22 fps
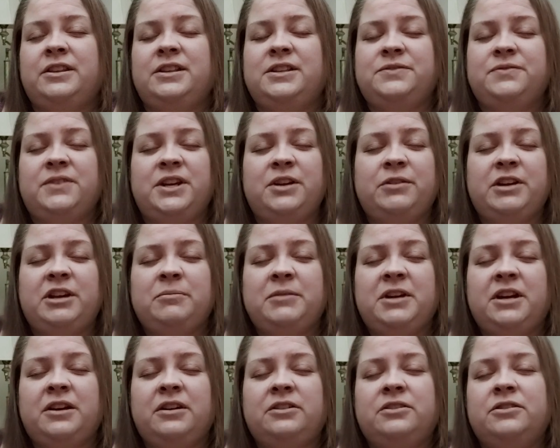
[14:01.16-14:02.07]
these video game
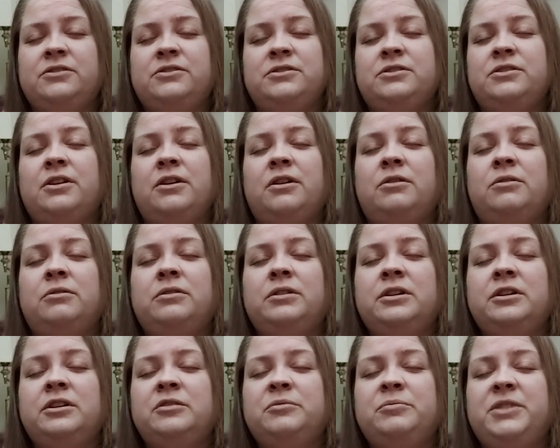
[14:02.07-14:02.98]
characters? No,
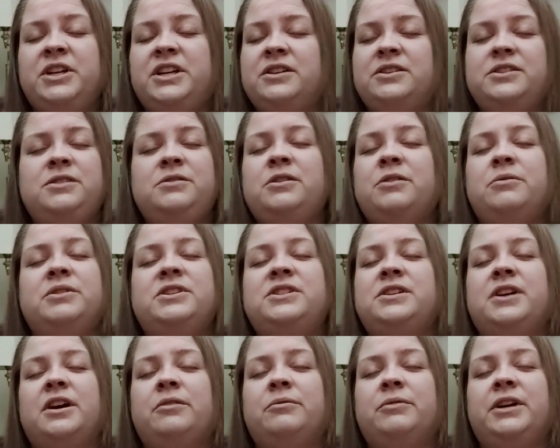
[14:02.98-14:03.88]
because you know
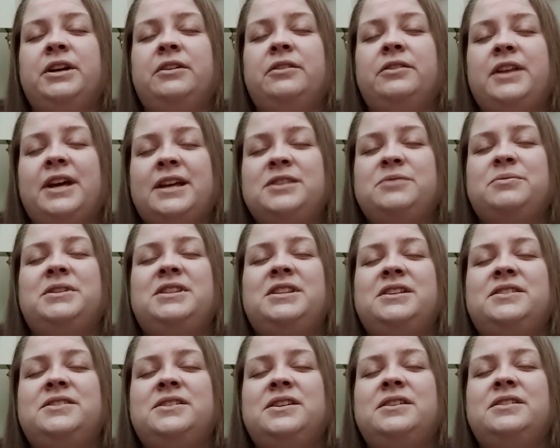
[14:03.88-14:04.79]
it's not real. That's what
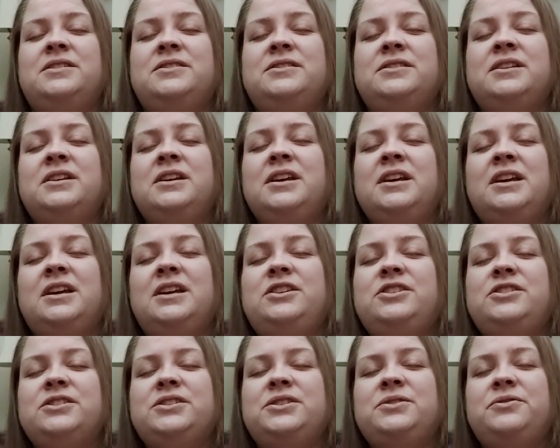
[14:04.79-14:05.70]
this is. It
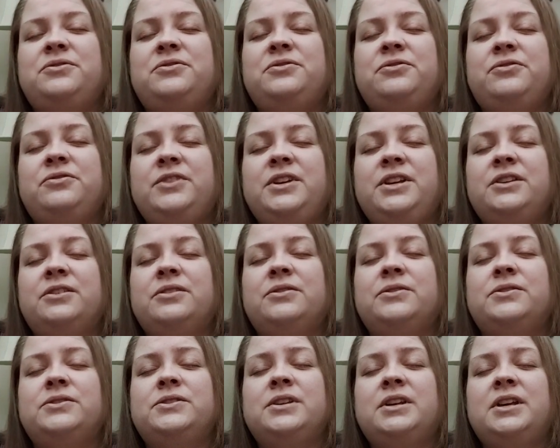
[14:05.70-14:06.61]
just
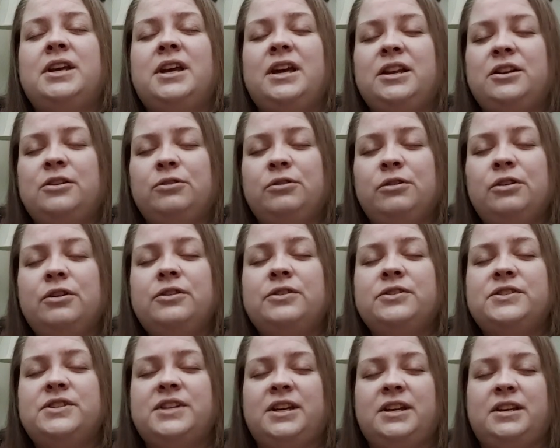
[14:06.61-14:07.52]
feels and
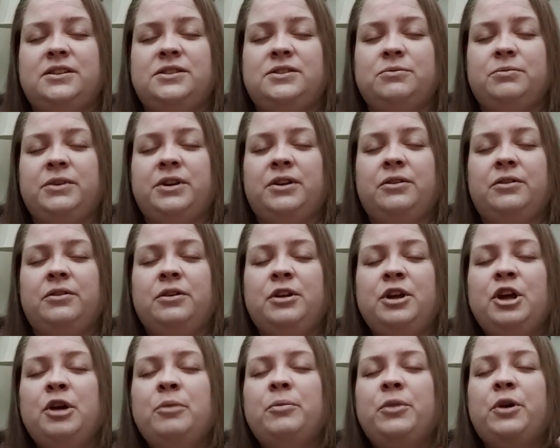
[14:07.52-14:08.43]
looks like it's real.
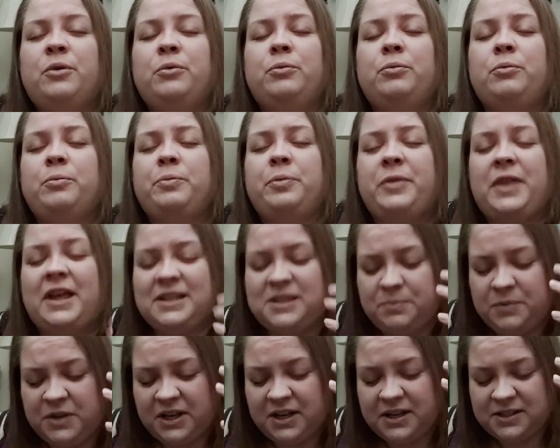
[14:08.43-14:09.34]
But
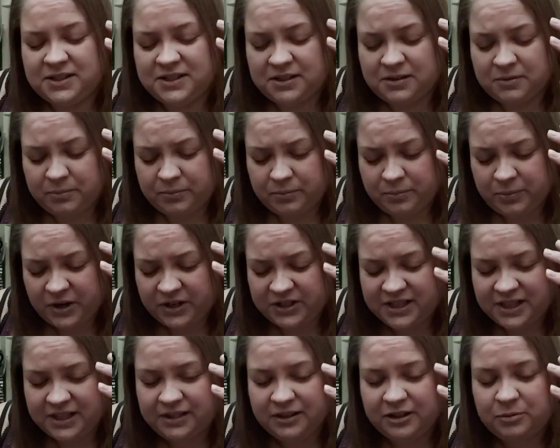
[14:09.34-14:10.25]
that's
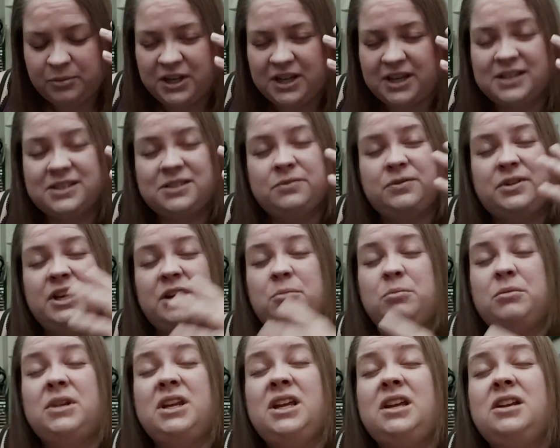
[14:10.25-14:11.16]
particularly because of the
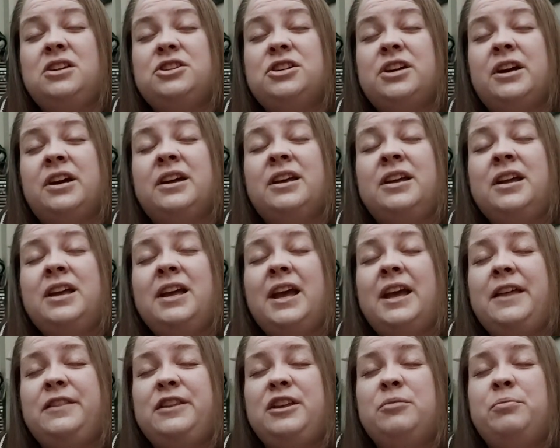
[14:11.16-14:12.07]
amnesia
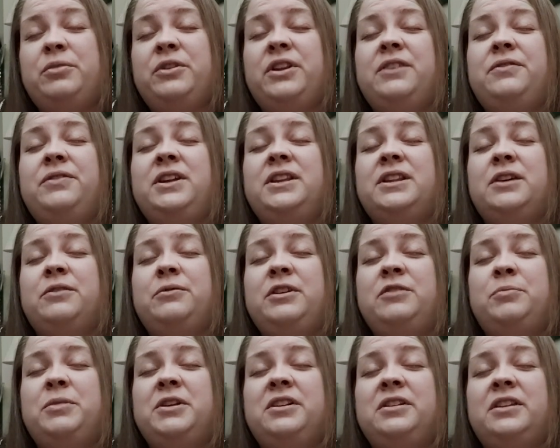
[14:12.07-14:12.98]
and the oblivion that
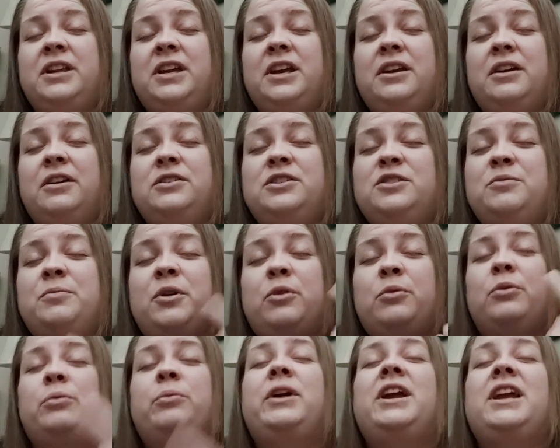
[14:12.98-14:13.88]
we've been clinging onto,
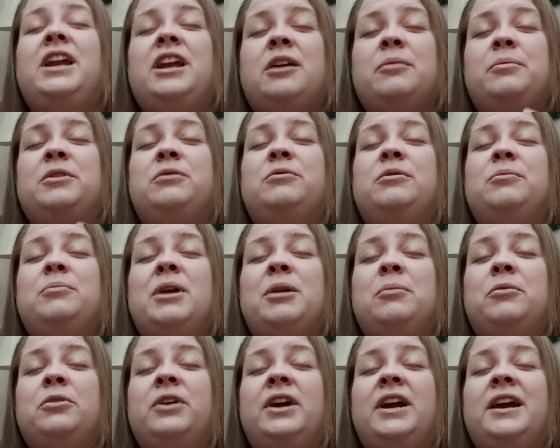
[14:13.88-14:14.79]
but we're waking up and
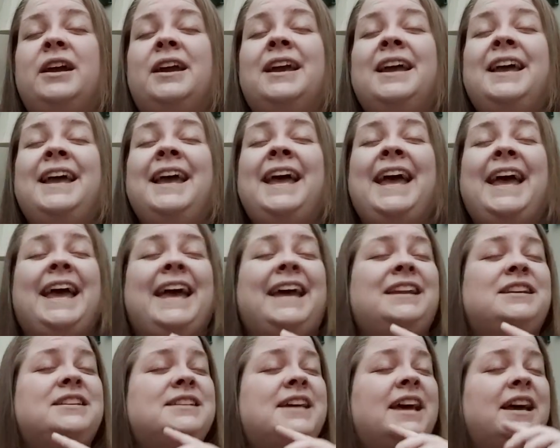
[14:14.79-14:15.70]
remembering.
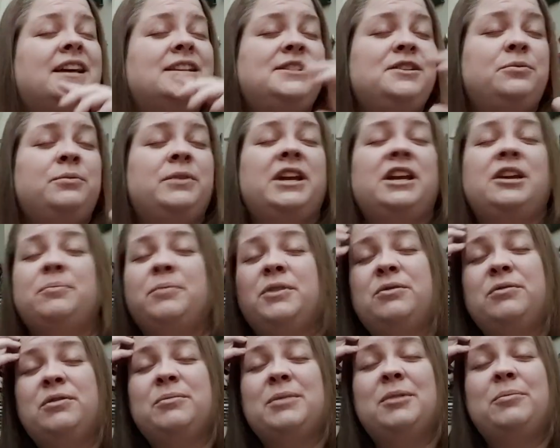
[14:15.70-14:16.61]
And as you wake up
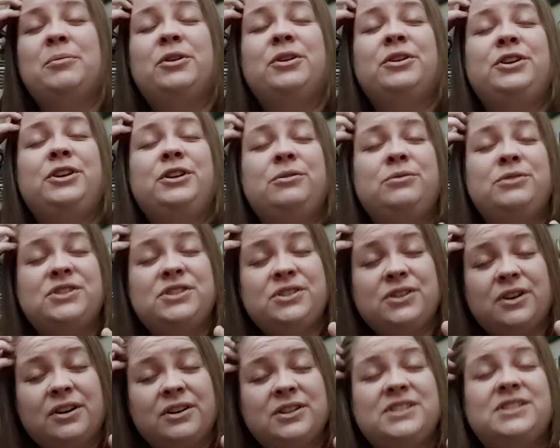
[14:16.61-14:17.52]
and remember, you
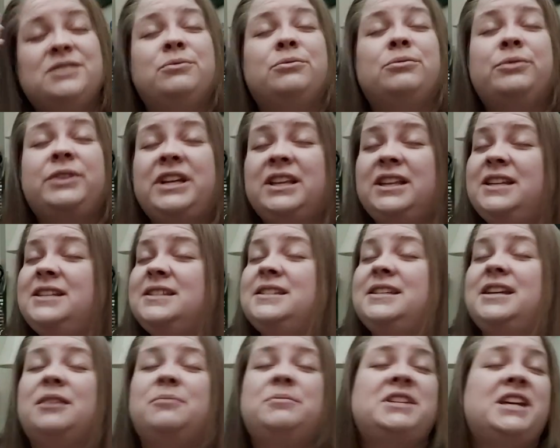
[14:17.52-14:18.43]
start to really
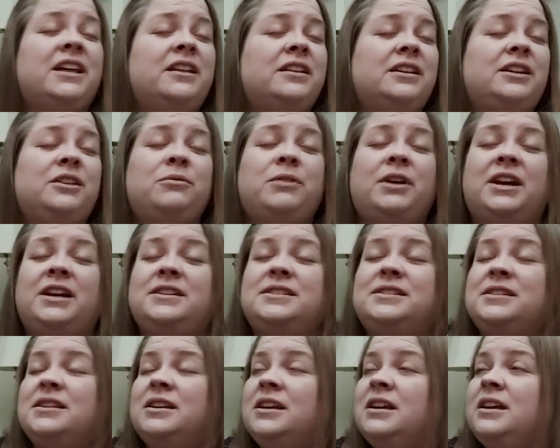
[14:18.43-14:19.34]
see, I'm telling you
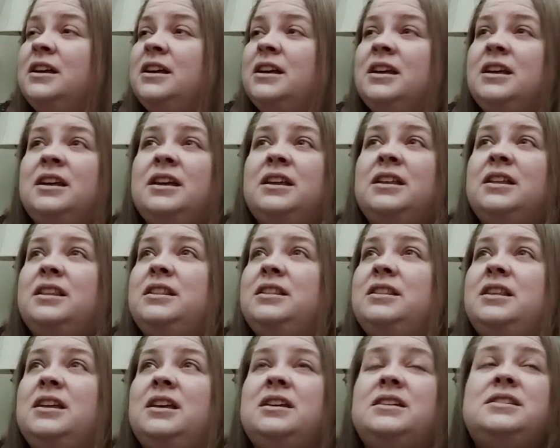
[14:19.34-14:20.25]
guys,
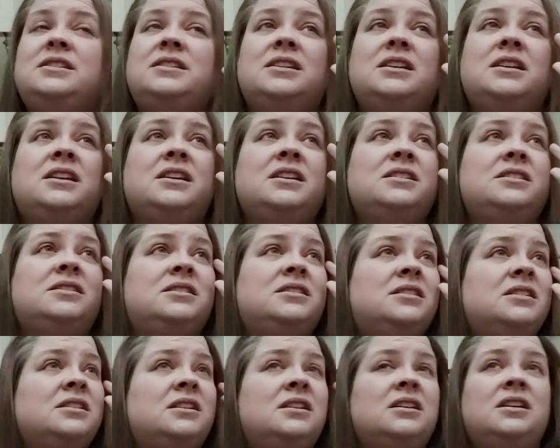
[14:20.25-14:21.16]
this
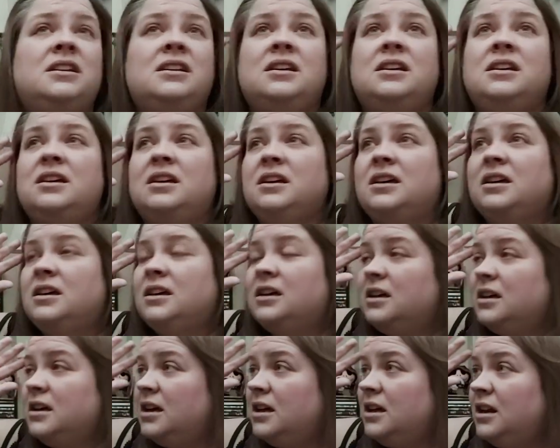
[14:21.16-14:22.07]
is
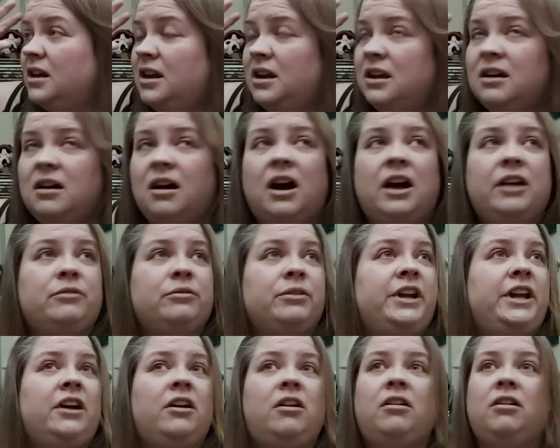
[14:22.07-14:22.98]
not
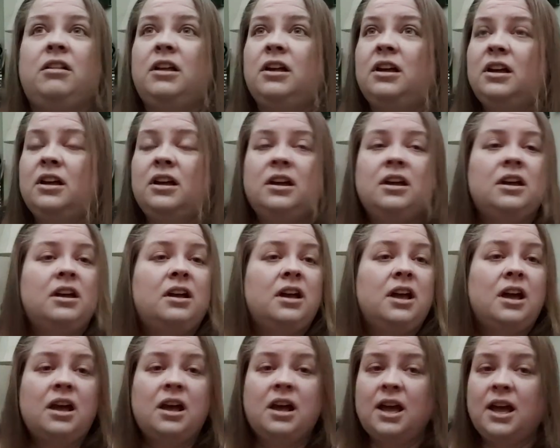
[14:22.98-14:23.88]
real.
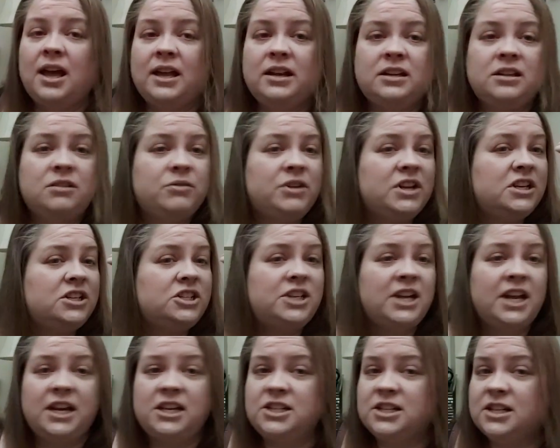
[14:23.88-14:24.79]
And you can
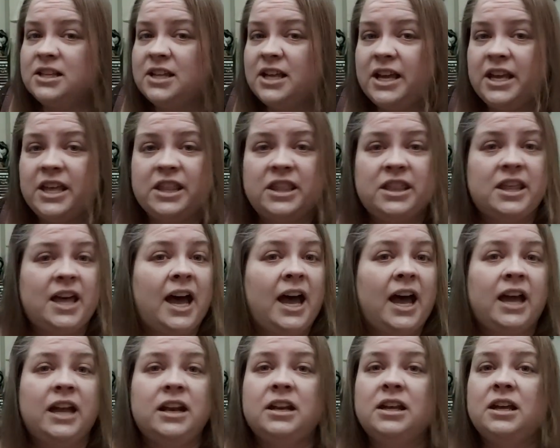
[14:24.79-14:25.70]
change it like
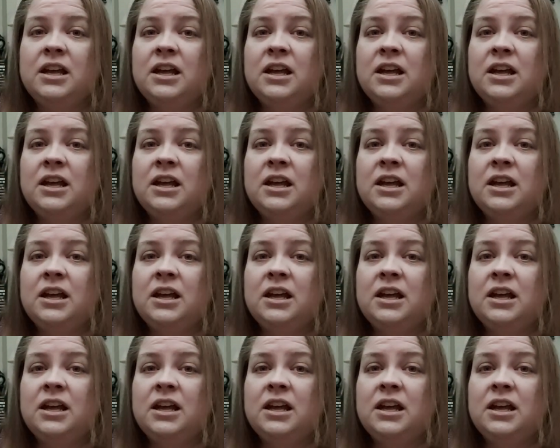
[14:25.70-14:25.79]
that.